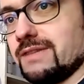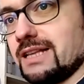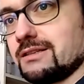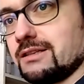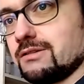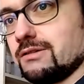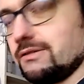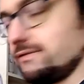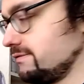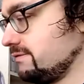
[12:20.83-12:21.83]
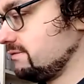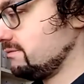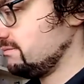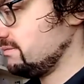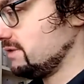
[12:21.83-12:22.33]
That's the sort of
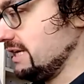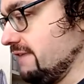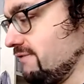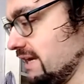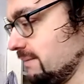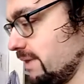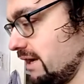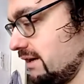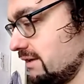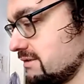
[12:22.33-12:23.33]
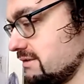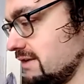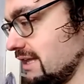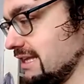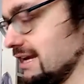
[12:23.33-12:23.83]
the living part,
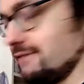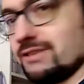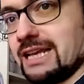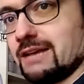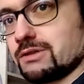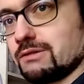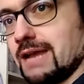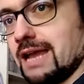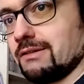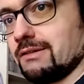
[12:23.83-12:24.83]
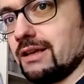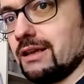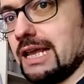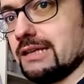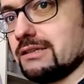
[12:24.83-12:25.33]
and then everything else around it
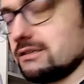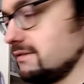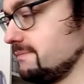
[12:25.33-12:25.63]
is